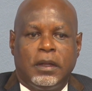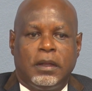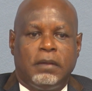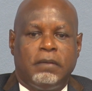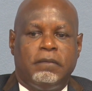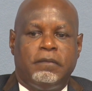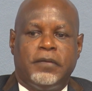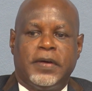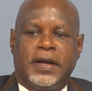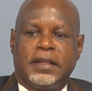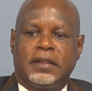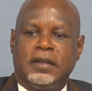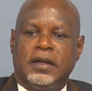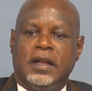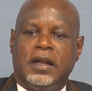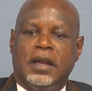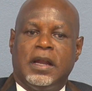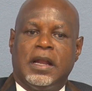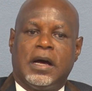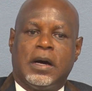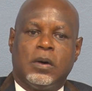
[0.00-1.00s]
that
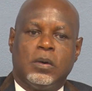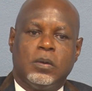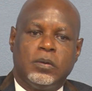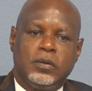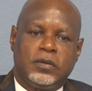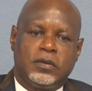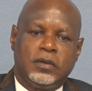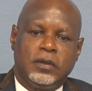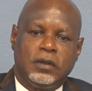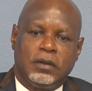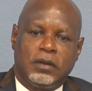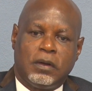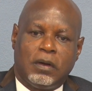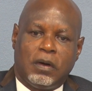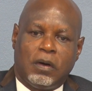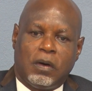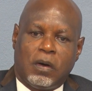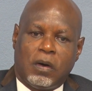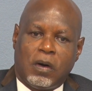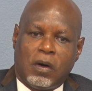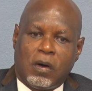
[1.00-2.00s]
allows
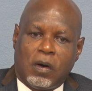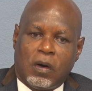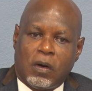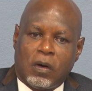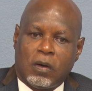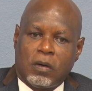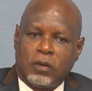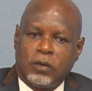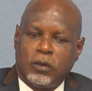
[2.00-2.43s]
all